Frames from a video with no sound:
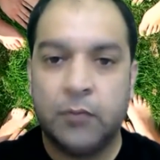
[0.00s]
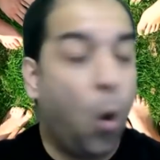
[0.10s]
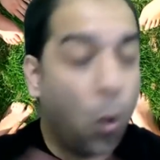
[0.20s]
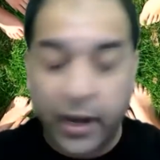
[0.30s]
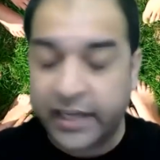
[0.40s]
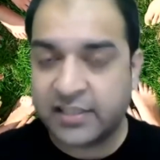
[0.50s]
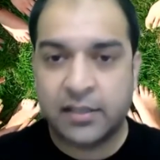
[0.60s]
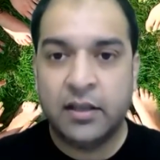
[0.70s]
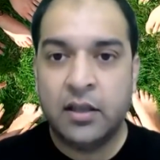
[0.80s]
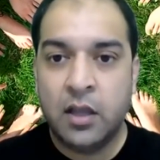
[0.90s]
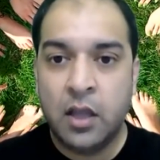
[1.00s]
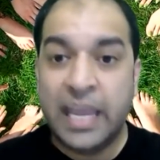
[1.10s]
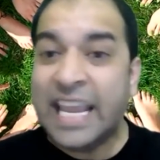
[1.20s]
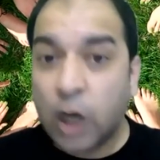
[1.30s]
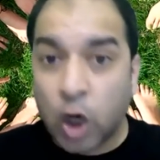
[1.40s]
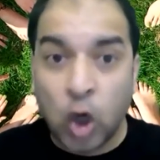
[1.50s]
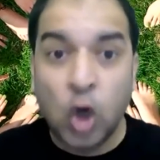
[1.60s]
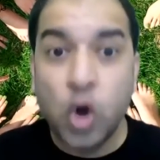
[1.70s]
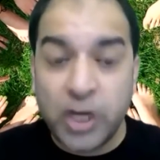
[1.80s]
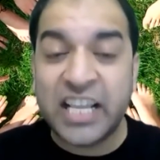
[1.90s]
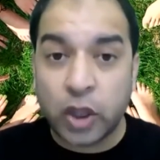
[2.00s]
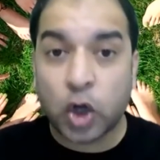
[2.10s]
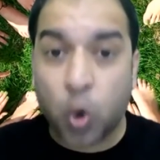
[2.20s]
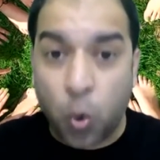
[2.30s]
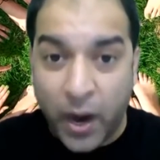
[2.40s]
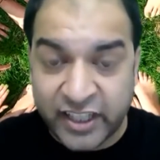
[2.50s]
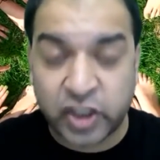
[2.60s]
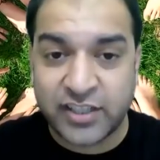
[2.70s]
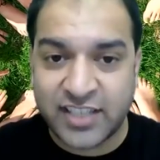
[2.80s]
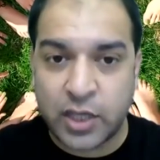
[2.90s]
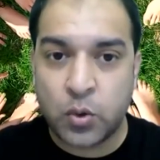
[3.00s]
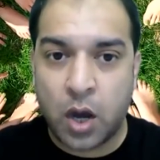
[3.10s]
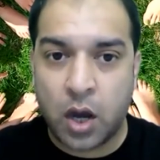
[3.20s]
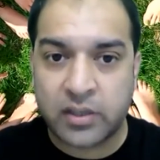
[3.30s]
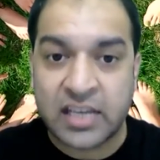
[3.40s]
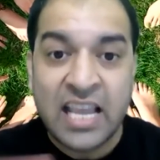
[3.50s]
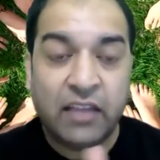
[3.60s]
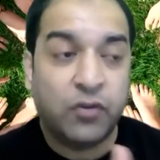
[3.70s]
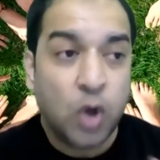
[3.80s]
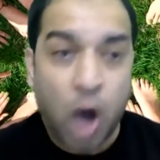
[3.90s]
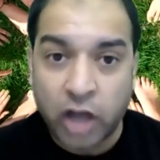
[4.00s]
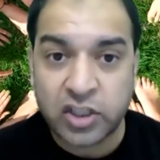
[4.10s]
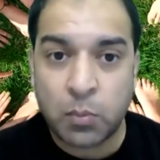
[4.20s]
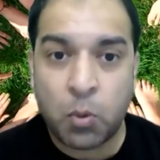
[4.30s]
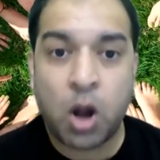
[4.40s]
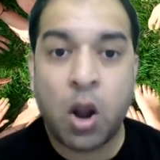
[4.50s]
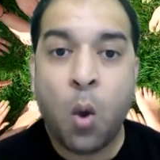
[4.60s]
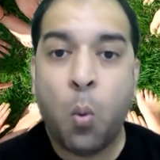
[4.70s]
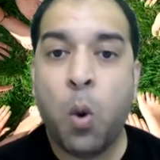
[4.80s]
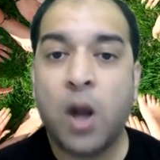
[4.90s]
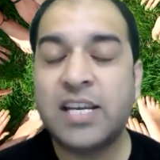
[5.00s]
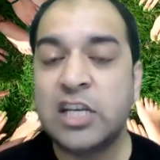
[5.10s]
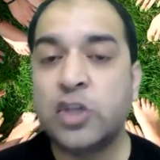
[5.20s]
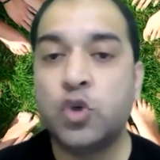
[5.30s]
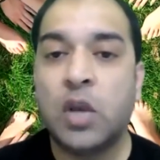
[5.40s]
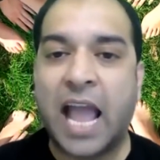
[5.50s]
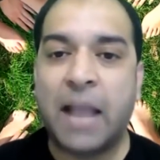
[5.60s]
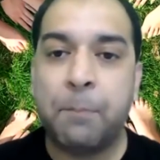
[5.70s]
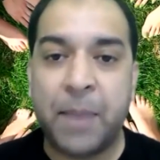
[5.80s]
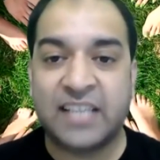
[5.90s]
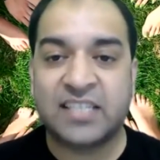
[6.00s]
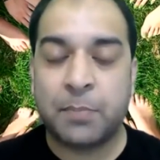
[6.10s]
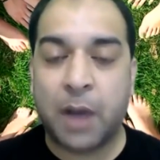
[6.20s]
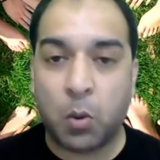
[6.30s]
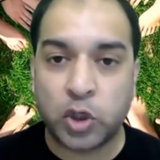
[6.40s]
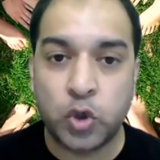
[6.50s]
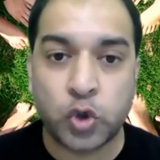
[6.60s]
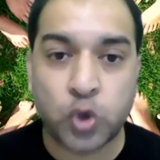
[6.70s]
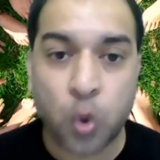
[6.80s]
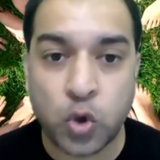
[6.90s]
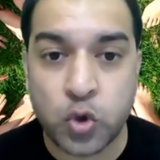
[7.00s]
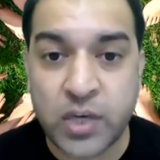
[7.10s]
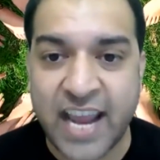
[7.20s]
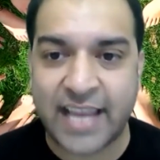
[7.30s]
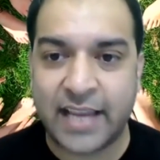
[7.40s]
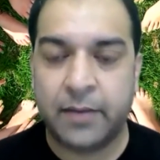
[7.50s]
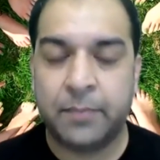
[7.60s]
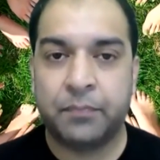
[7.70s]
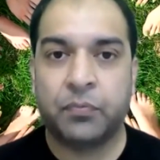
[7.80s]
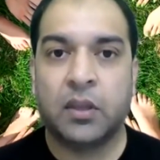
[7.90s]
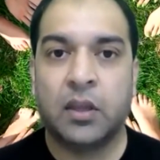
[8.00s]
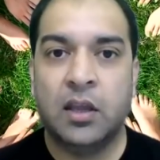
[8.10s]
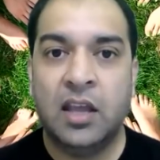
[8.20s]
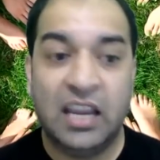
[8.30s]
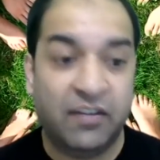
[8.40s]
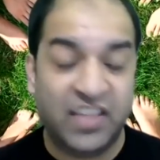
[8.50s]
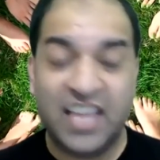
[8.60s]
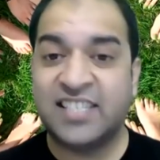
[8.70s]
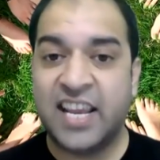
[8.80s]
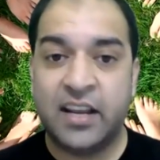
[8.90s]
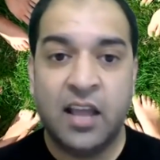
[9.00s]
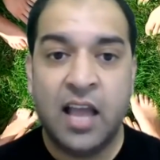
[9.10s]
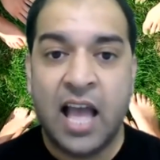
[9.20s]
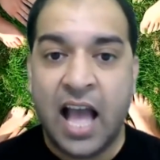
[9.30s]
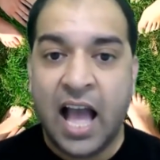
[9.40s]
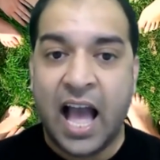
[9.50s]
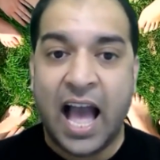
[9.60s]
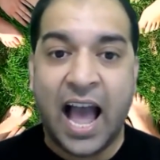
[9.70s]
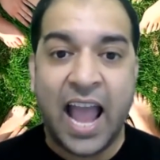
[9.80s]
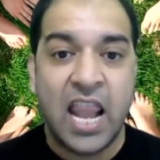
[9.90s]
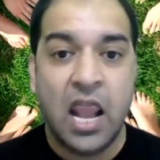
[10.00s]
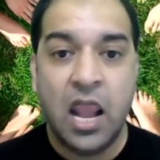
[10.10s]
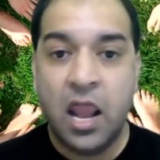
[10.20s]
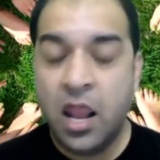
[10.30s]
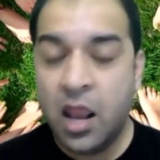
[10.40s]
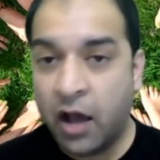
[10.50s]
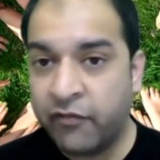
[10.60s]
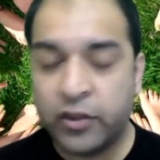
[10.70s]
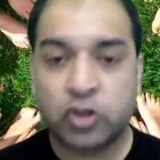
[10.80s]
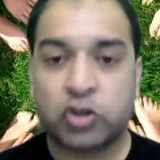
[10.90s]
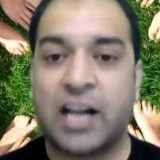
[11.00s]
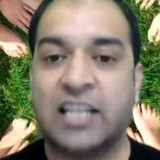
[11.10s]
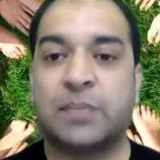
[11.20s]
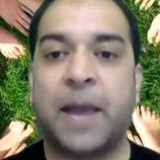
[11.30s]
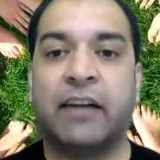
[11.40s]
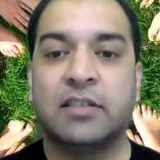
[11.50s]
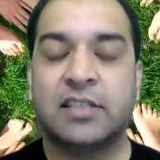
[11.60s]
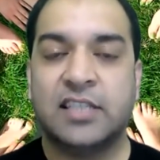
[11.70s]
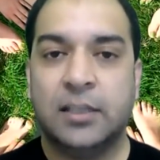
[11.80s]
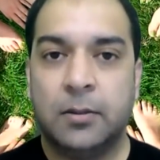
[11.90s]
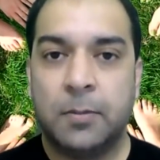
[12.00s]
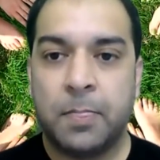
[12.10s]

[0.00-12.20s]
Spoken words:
Always, including the questions that you ask. If you ask someone, what did you like best about what you saw today? If they said, I love the transparency,